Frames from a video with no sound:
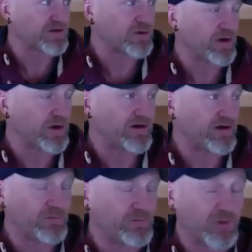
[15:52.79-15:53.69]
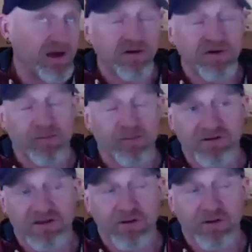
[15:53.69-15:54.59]
hundred quid, a boiler for a
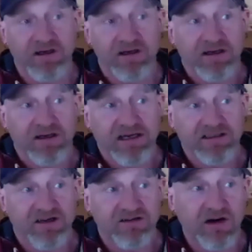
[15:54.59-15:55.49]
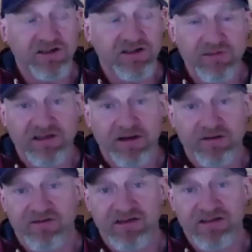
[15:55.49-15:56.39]
couple hundred quid, is a gross
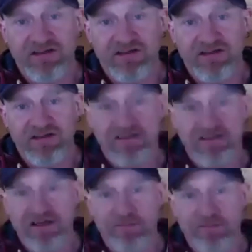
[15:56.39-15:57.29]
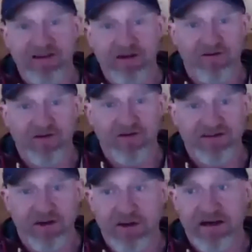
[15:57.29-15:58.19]
misuse of his time because he could be in the
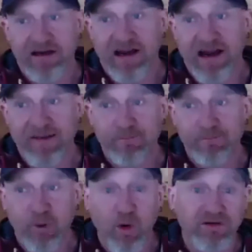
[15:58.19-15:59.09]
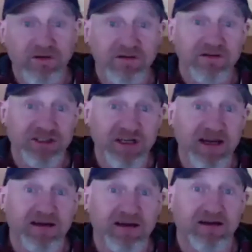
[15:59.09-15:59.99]
office doing important
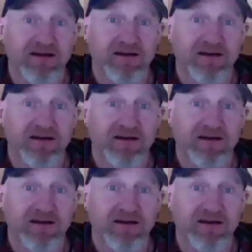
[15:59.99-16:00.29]
shit